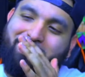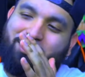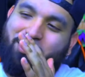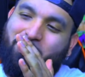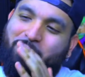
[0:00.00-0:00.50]

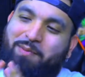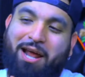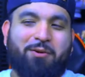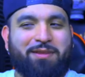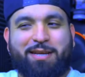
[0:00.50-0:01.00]
So, but I
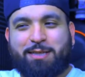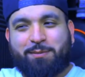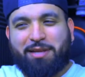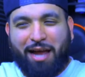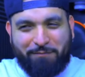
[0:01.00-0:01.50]
don't think it's gonna
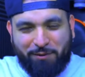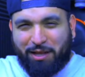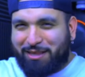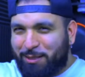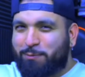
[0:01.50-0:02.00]
be, I feel
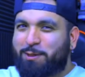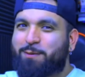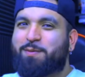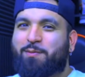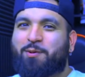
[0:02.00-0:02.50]
like this one's gonna
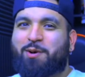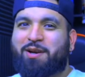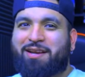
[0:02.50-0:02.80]
be more